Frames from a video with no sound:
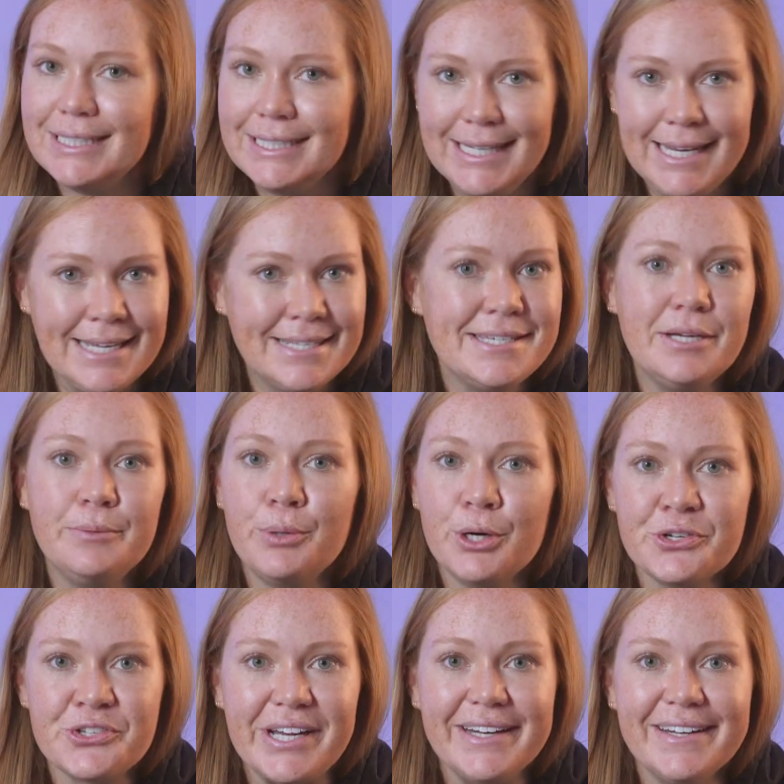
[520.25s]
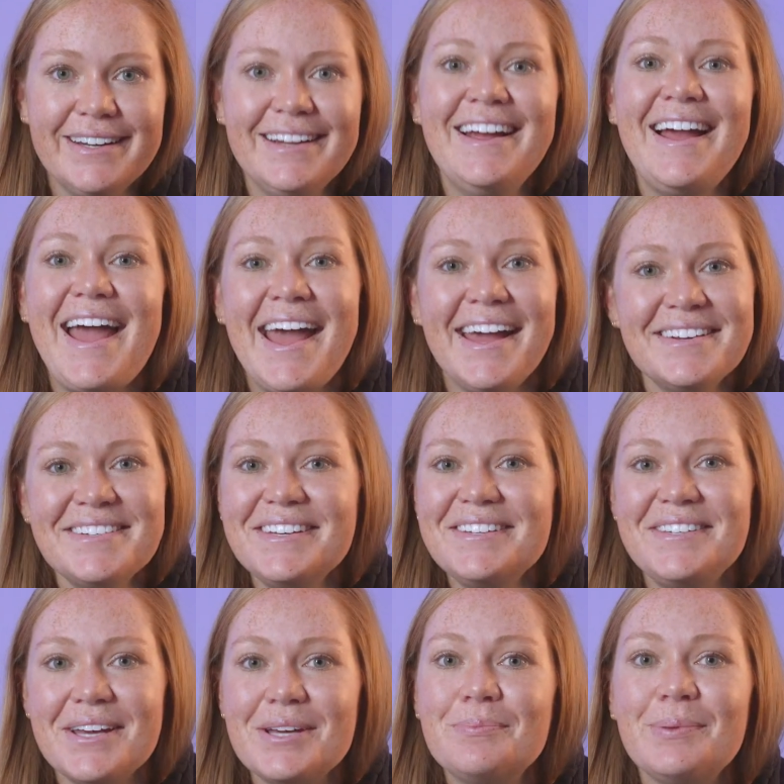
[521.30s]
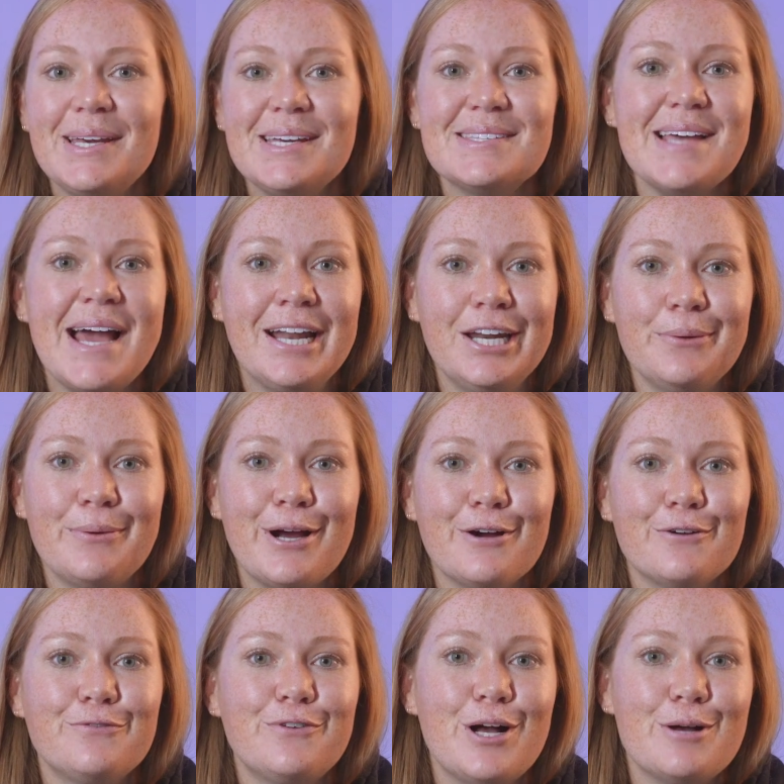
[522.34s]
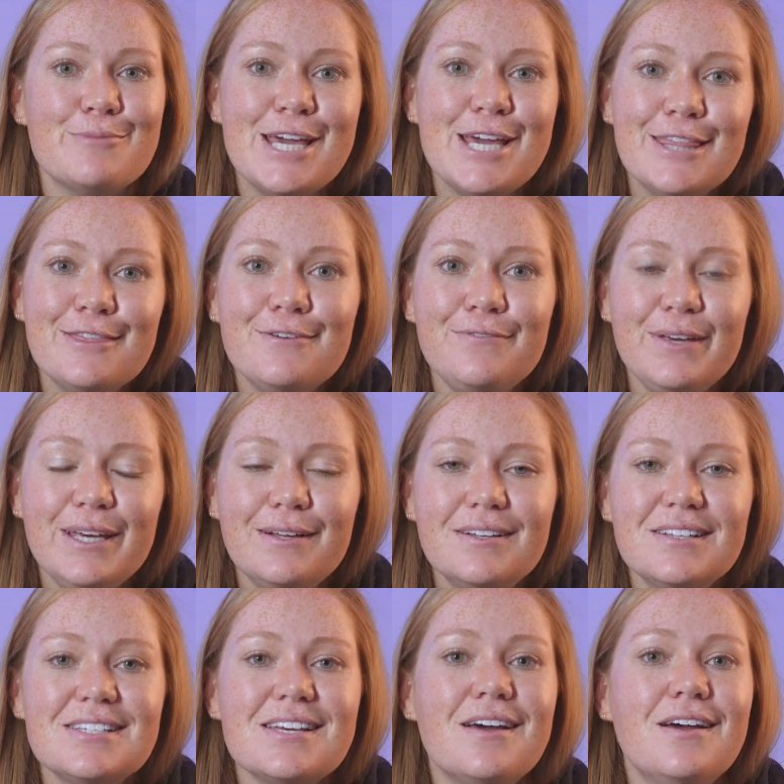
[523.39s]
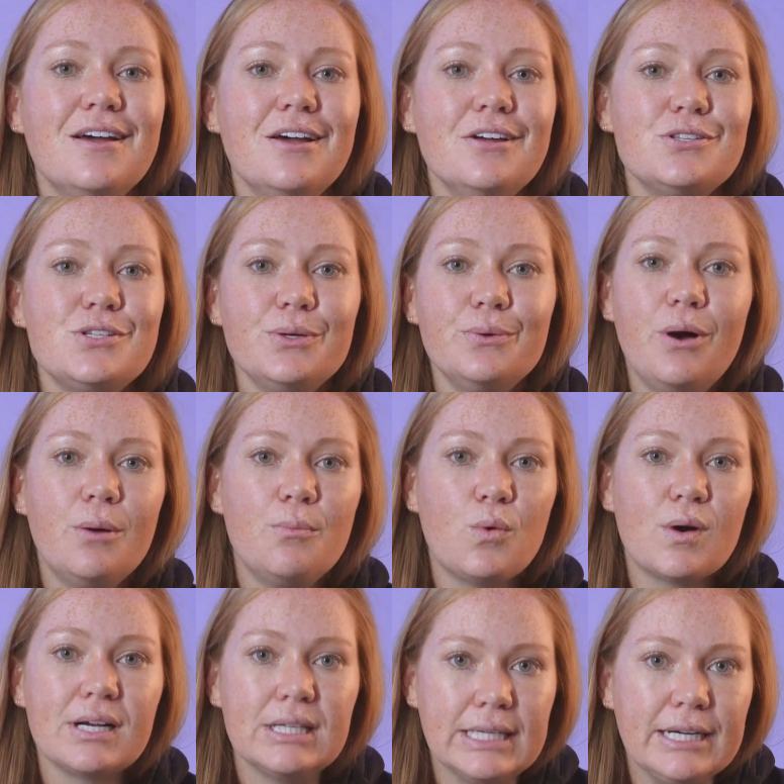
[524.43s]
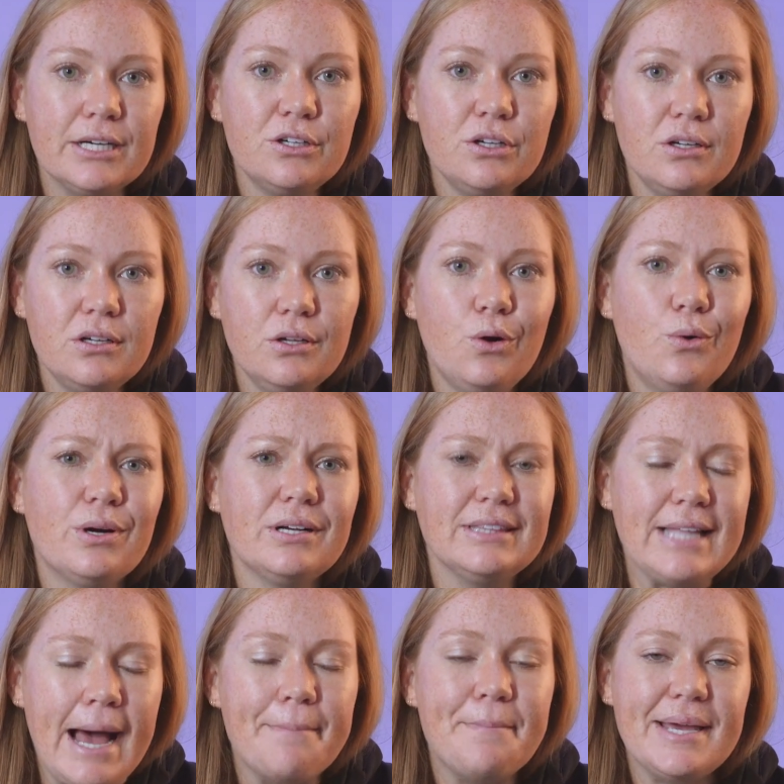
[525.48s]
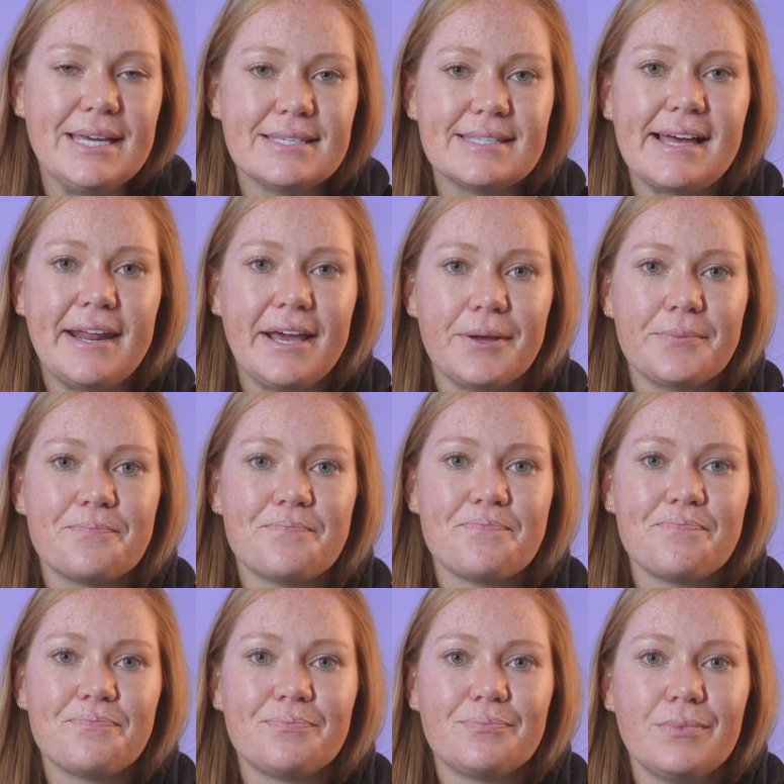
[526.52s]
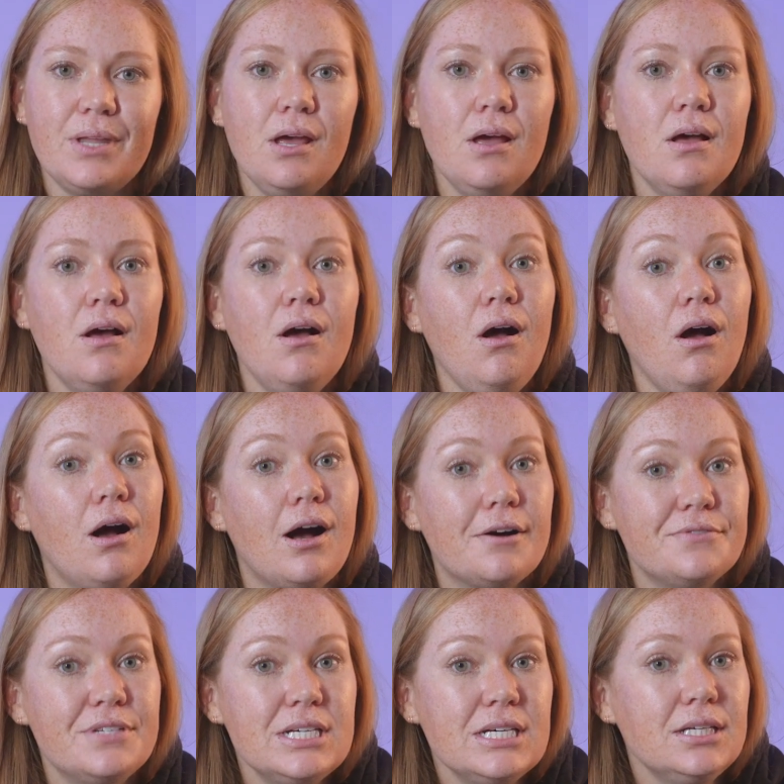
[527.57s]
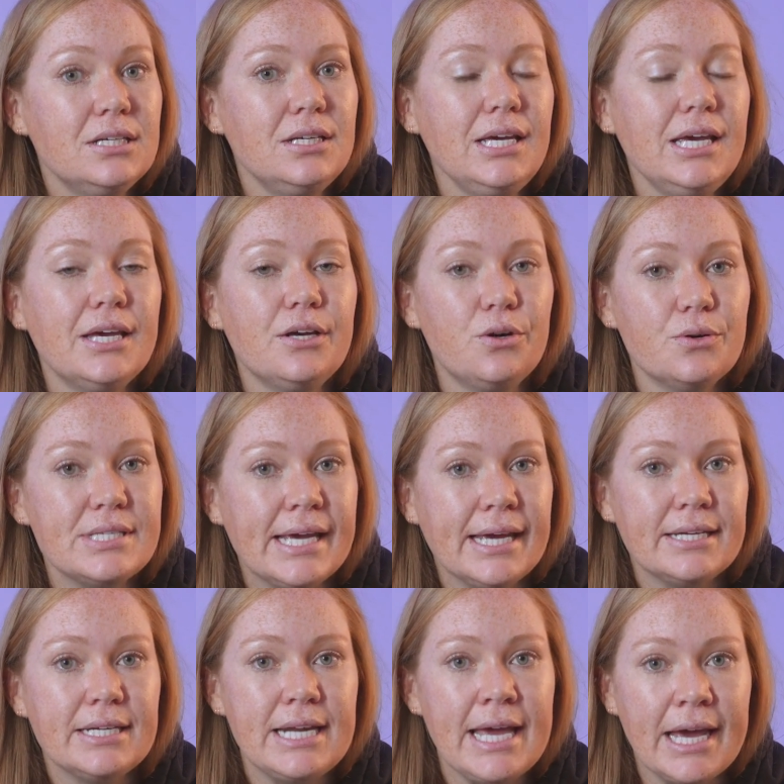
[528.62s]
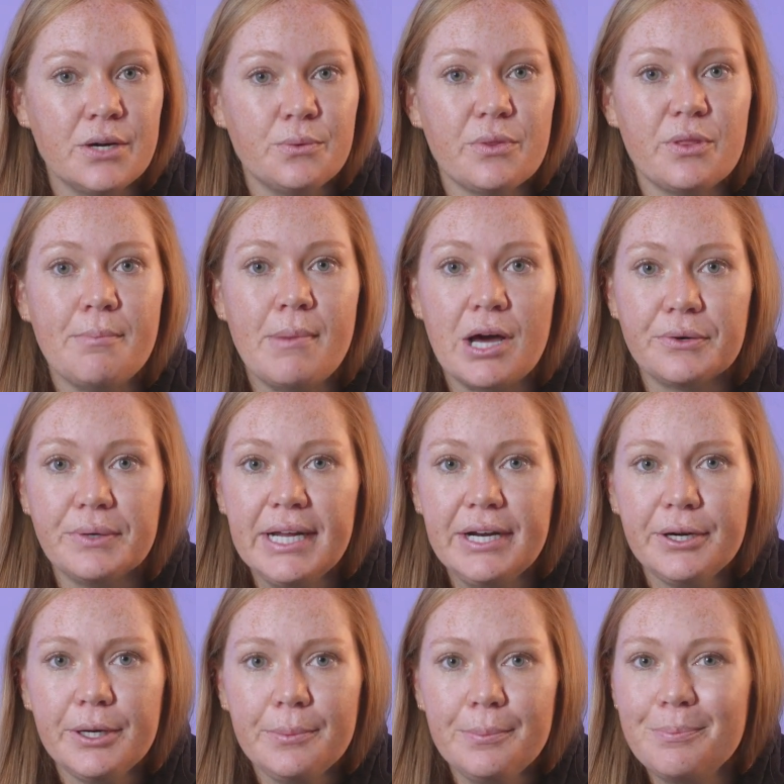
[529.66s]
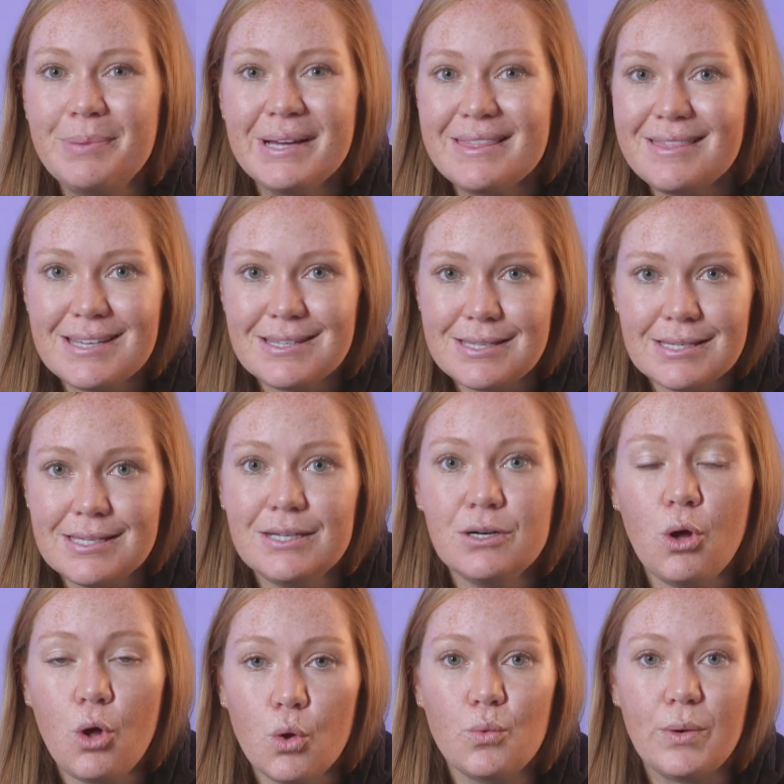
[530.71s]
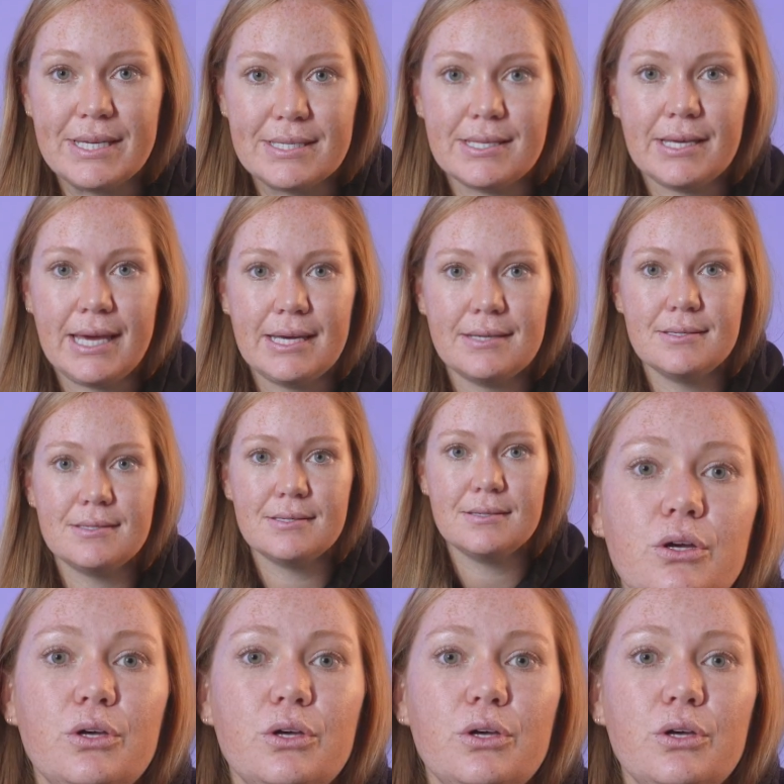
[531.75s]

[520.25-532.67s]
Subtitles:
It's in person and can take place anywhere from in the field to a more clinical or lab-based setting. Often, it goes hand in hand with a moderator, but this isn't always the case.